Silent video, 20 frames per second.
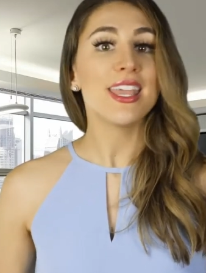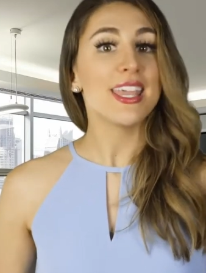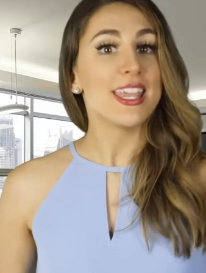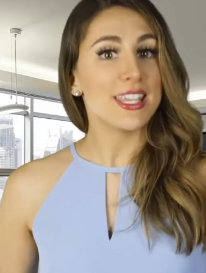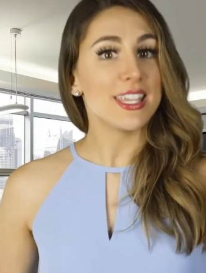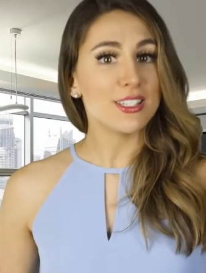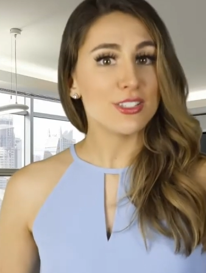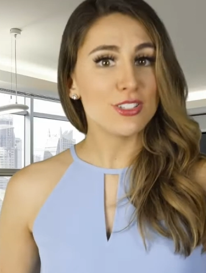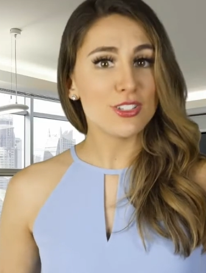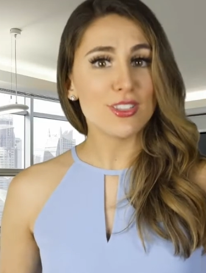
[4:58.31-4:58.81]

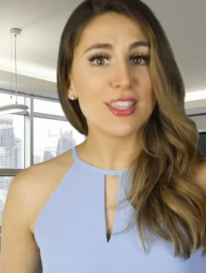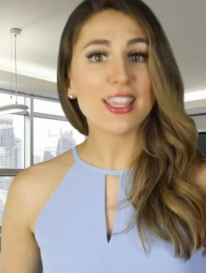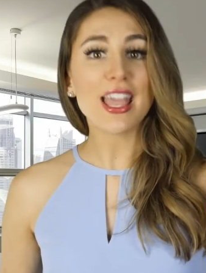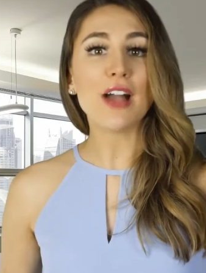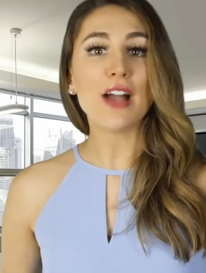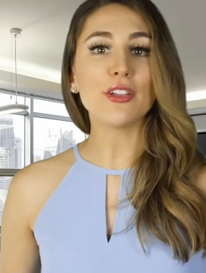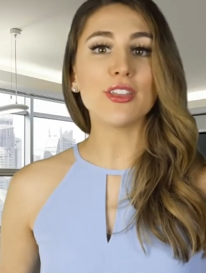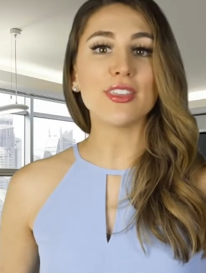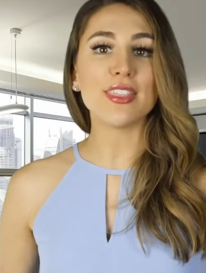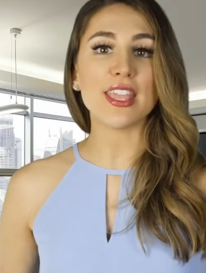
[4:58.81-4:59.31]
into the
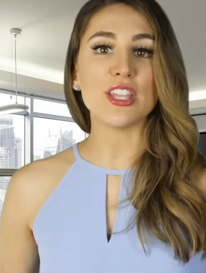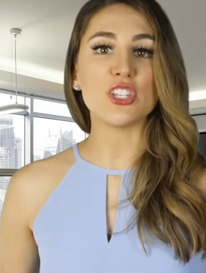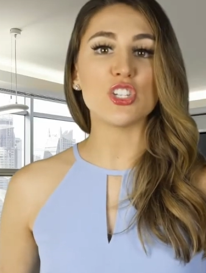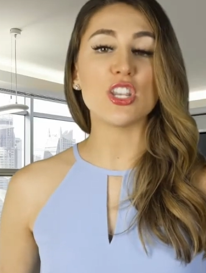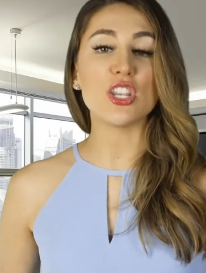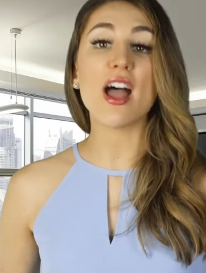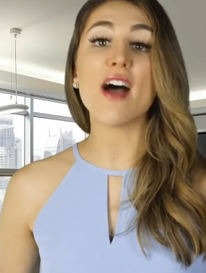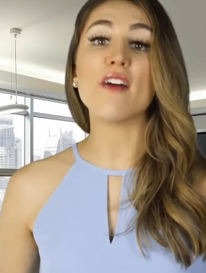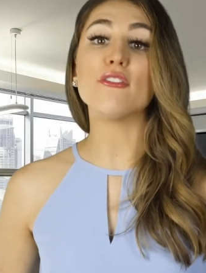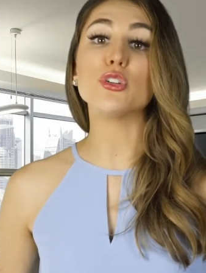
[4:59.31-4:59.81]

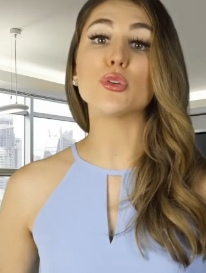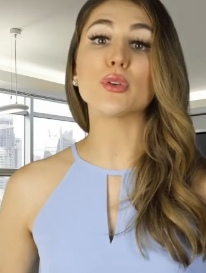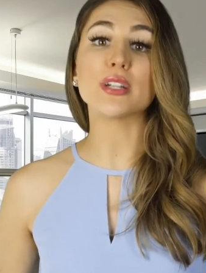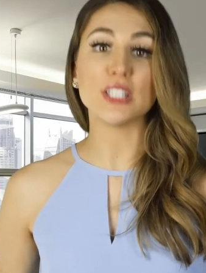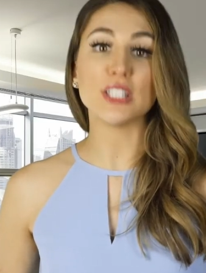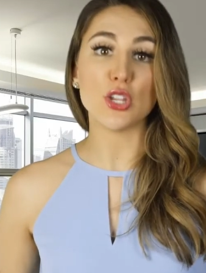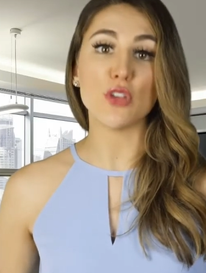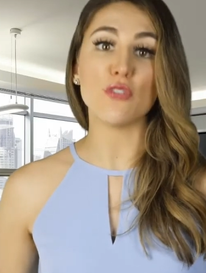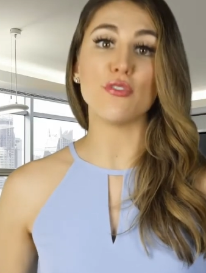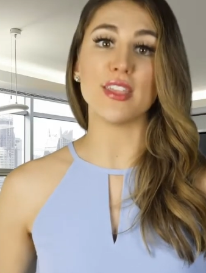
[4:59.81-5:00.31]
calculation of your
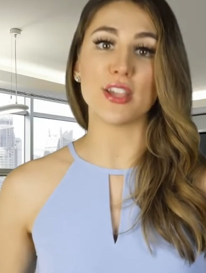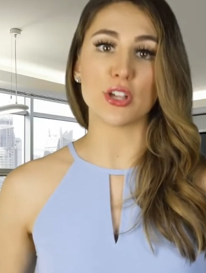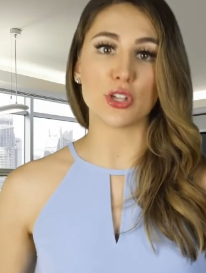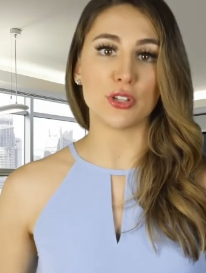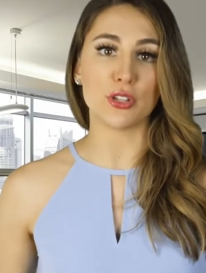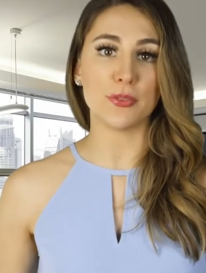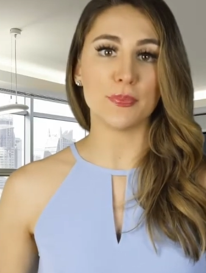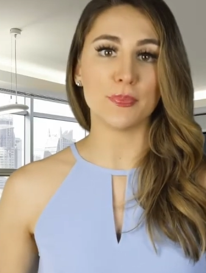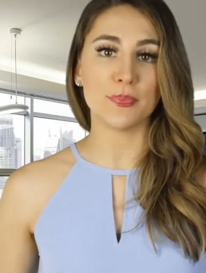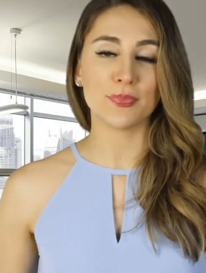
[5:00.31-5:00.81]
new
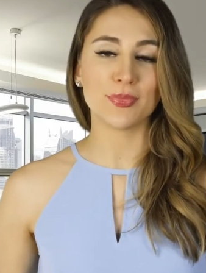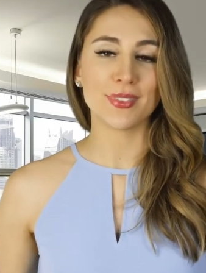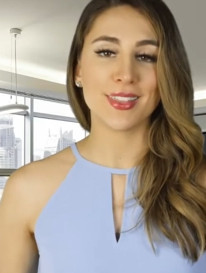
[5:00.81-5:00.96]
vehicle.